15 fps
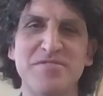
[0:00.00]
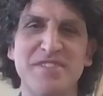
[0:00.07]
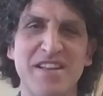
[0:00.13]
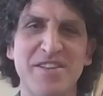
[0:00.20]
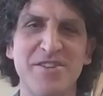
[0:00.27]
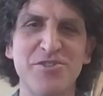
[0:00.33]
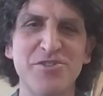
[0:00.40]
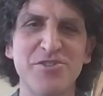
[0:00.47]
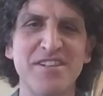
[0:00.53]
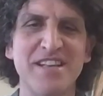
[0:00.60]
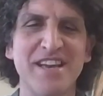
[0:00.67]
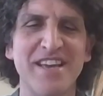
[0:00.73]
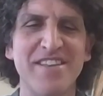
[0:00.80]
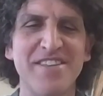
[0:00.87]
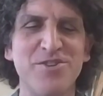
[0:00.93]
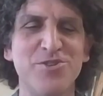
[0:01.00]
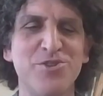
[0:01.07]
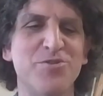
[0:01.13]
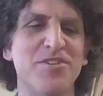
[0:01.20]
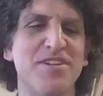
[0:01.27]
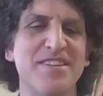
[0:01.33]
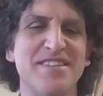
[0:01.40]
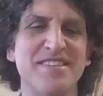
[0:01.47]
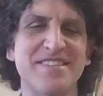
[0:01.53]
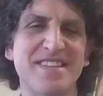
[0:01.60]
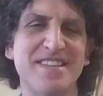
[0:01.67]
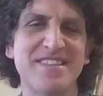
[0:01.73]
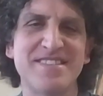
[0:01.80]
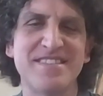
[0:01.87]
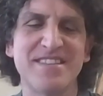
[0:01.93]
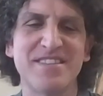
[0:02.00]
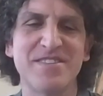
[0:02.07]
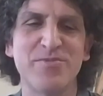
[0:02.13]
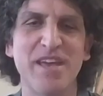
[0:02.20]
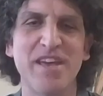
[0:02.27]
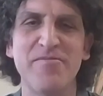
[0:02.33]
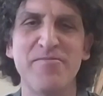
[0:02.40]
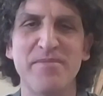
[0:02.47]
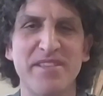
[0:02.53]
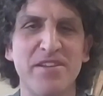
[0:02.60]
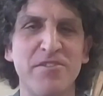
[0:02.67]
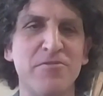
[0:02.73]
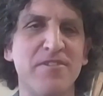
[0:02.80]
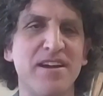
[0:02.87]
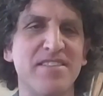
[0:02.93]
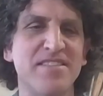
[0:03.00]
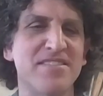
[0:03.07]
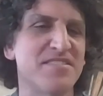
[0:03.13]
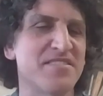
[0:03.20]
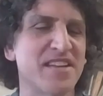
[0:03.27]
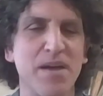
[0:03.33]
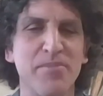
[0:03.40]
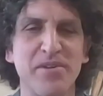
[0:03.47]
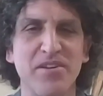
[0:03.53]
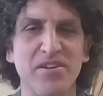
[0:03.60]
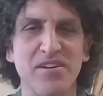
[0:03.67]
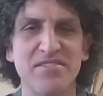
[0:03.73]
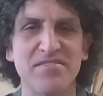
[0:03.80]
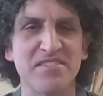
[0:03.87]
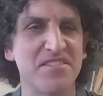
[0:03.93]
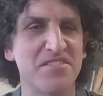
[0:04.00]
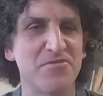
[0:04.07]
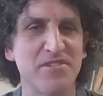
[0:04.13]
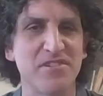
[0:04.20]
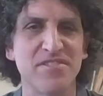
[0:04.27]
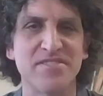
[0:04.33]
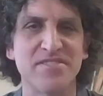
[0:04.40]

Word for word: both unusual and usual in the sense that we have meteorites coming on into